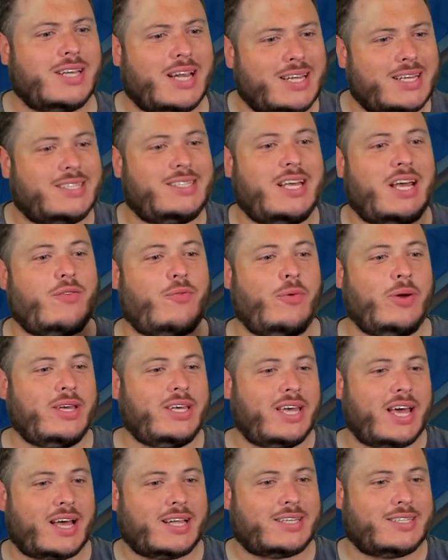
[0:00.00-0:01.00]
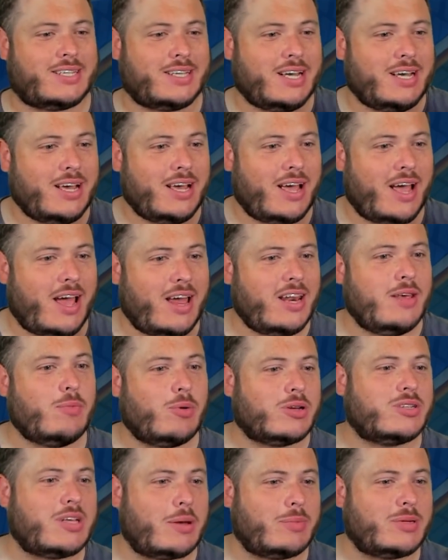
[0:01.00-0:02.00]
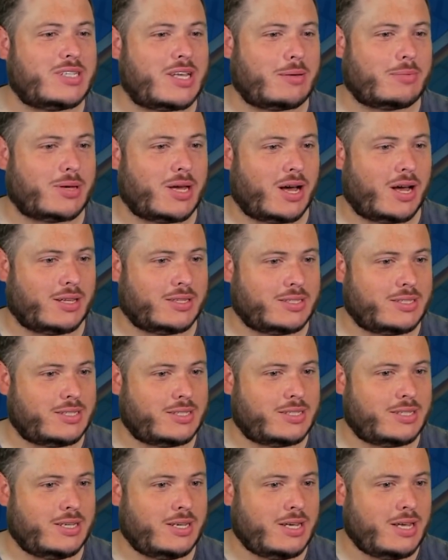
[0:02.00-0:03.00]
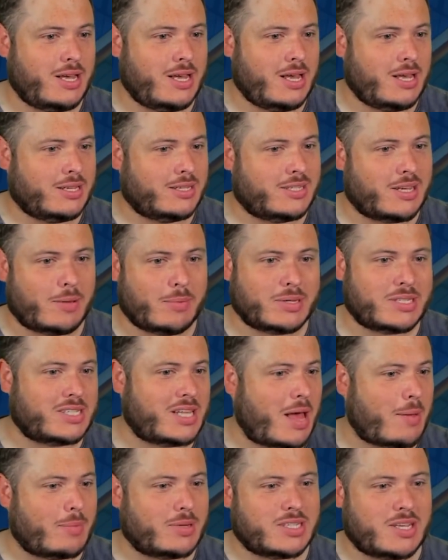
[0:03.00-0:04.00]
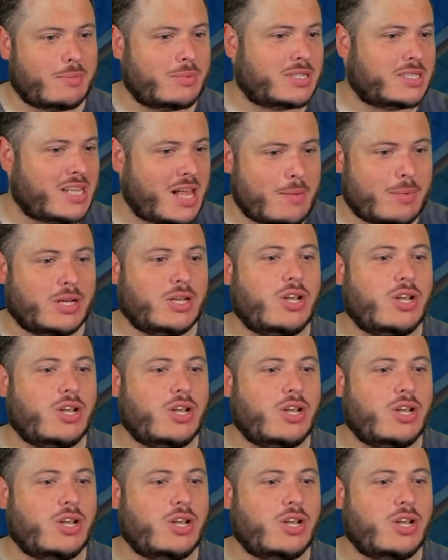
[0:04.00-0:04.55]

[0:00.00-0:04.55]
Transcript: Let's see if we get any more SummerSlam cards. SummerSlam,